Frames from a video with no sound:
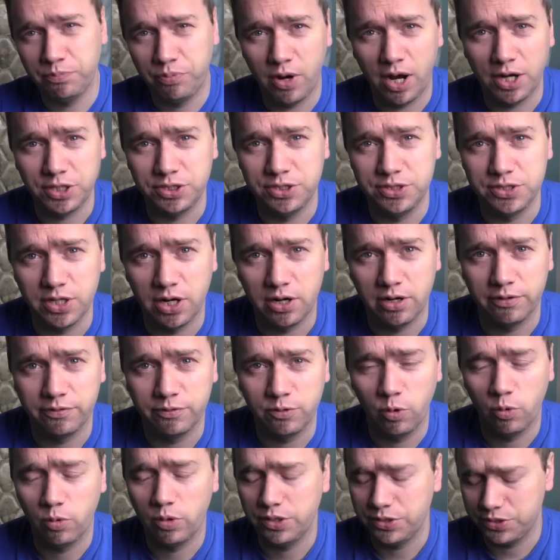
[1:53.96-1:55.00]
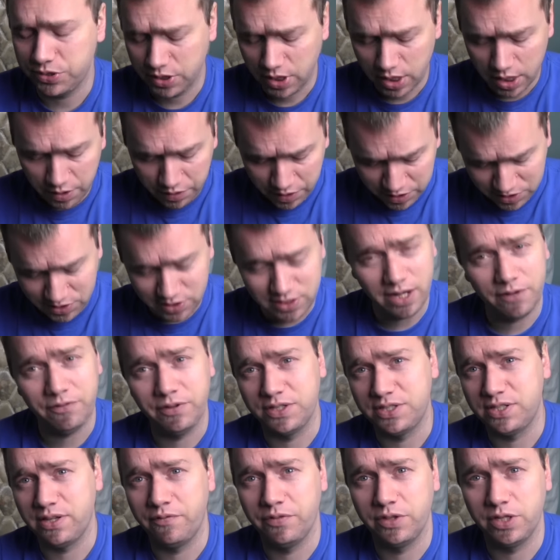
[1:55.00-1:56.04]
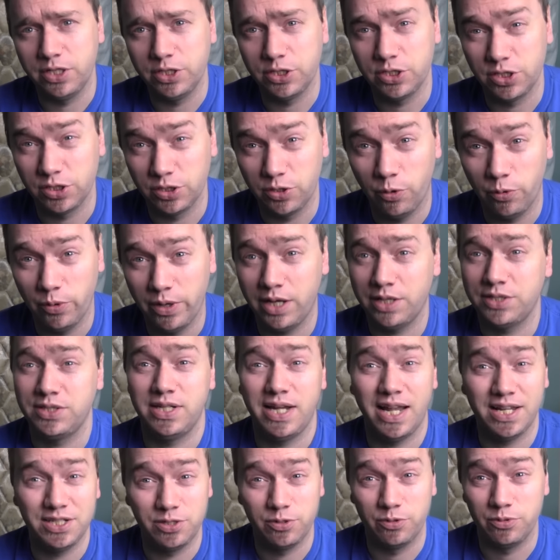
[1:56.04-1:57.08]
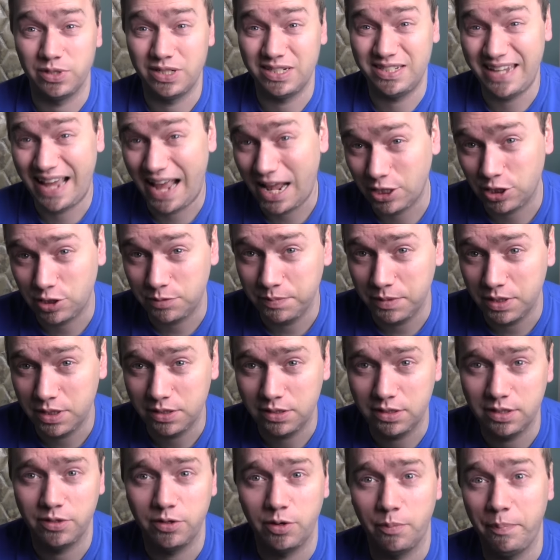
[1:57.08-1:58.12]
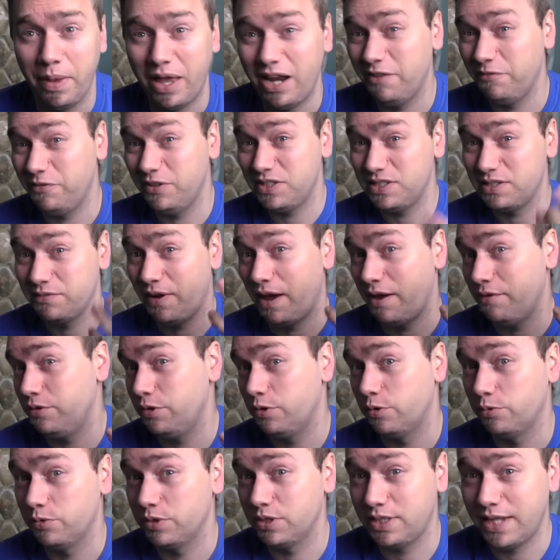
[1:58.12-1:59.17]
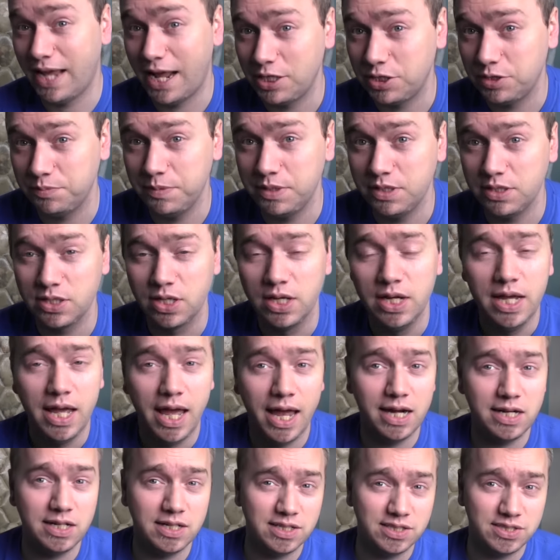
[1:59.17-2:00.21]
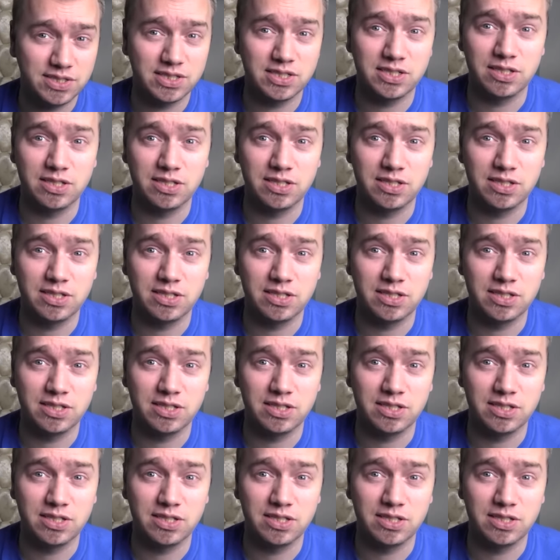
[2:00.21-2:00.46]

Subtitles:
impressions are, of course, this is definitely a 7th edition codex. It has their own detachment and their benefits of having their own detachment. And then it's a